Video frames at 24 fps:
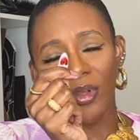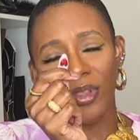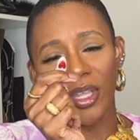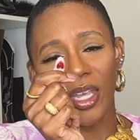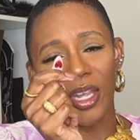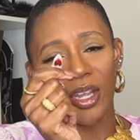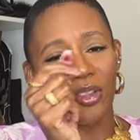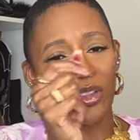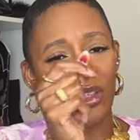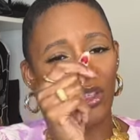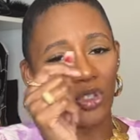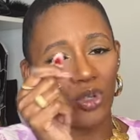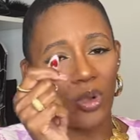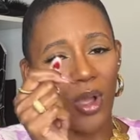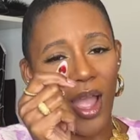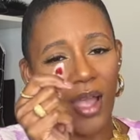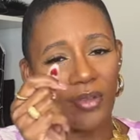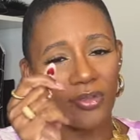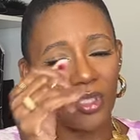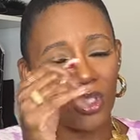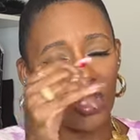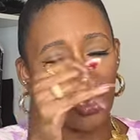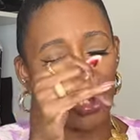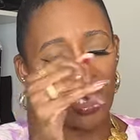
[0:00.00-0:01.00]
there that you'll have
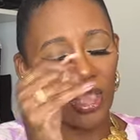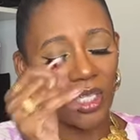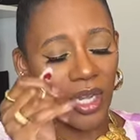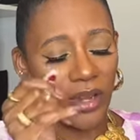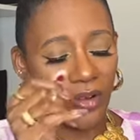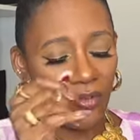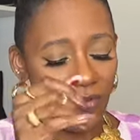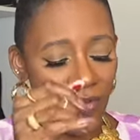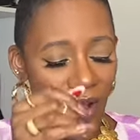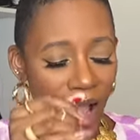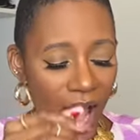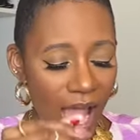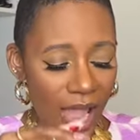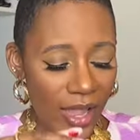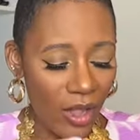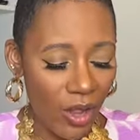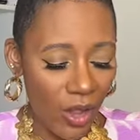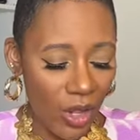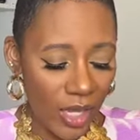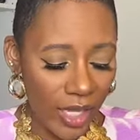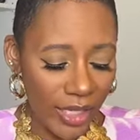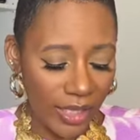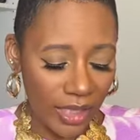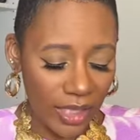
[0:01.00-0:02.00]
to just like
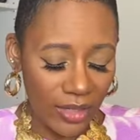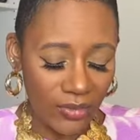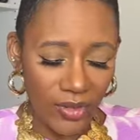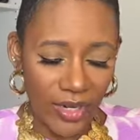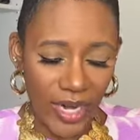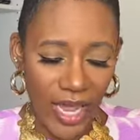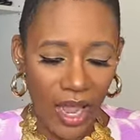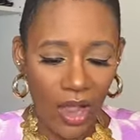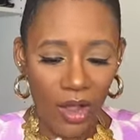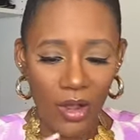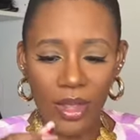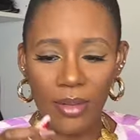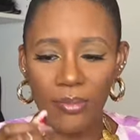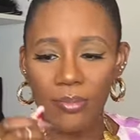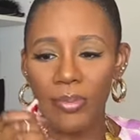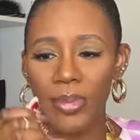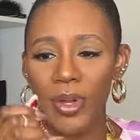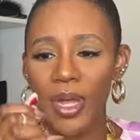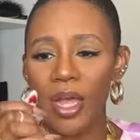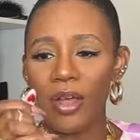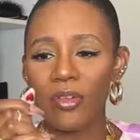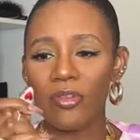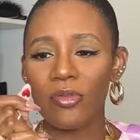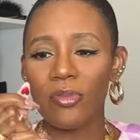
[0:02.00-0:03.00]
file and even out and
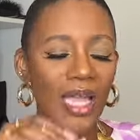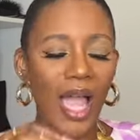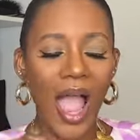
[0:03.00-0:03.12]
buff.